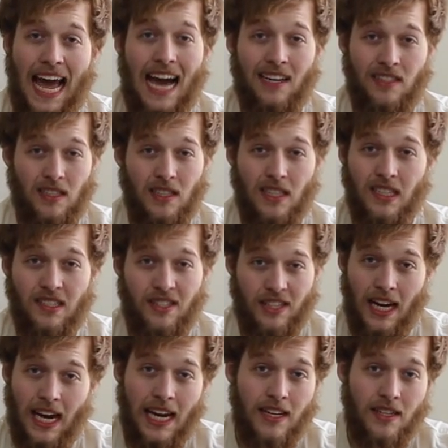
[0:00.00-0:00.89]
actually
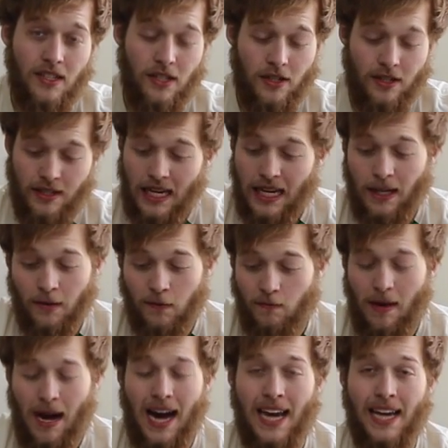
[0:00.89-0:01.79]
change your state
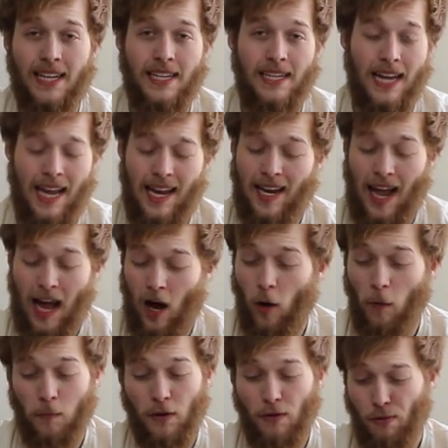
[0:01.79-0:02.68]
of mind and
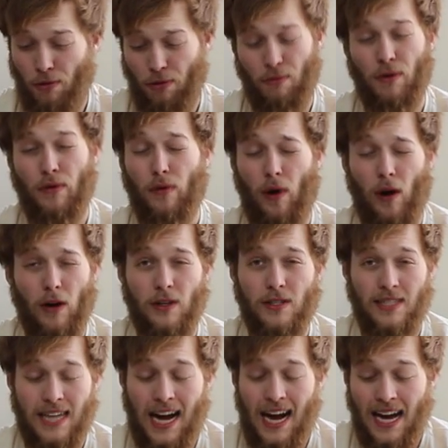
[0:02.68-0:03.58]
help you through
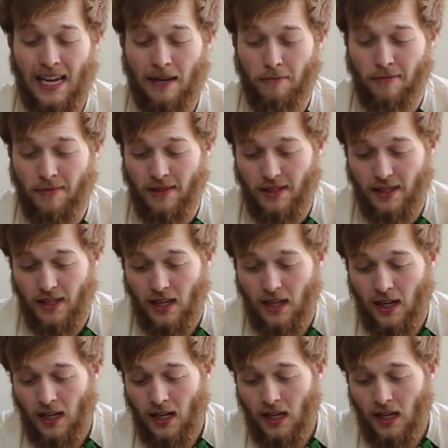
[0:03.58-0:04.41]
hard times